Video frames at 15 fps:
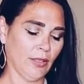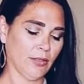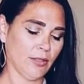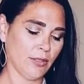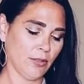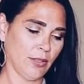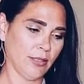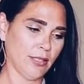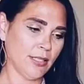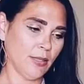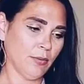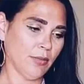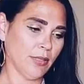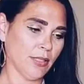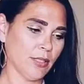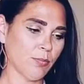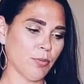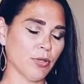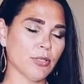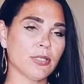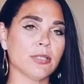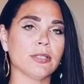So let's see what this
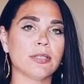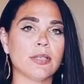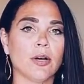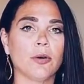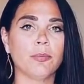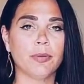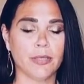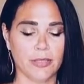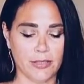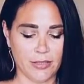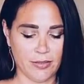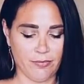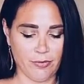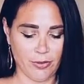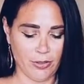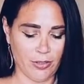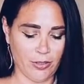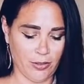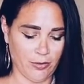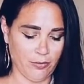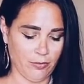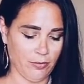person's hope is,
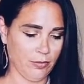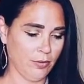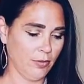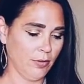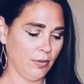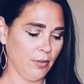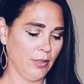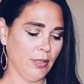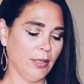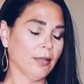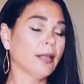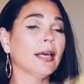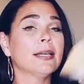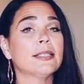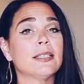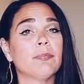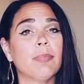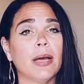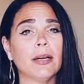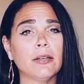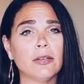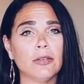Virgo. The Ace of
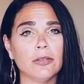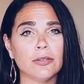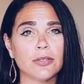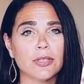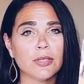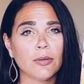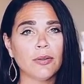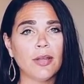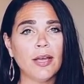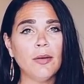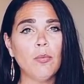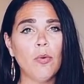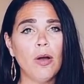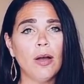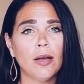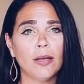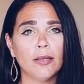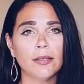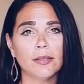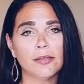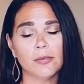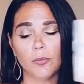Pentacles. So they
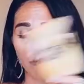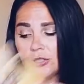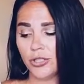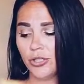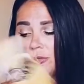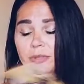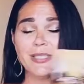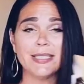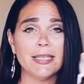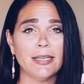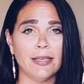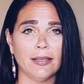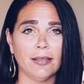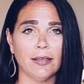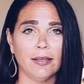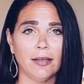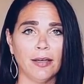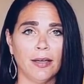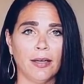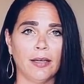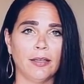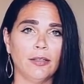want what you see.
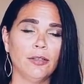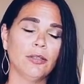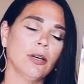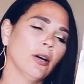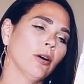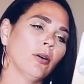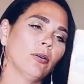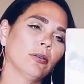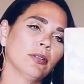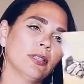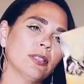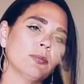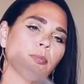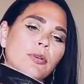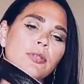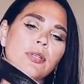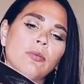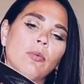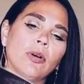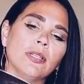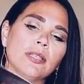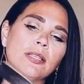You know, this
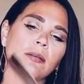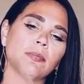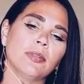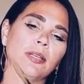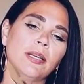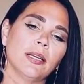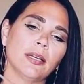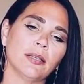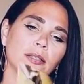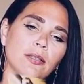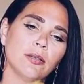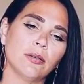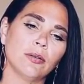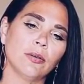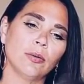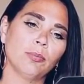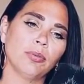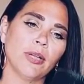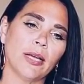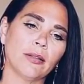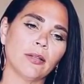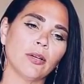person wants something to
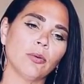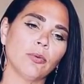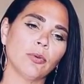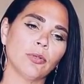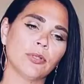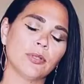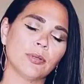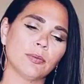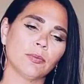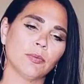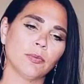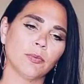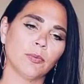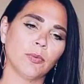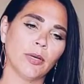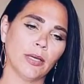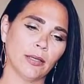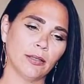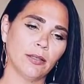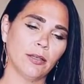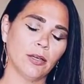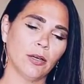plant their roots
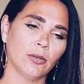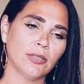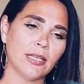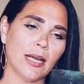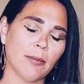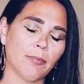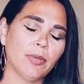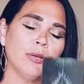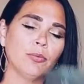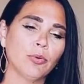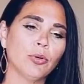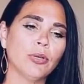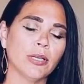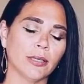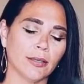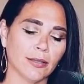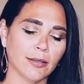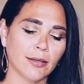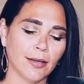you know, to be rooted.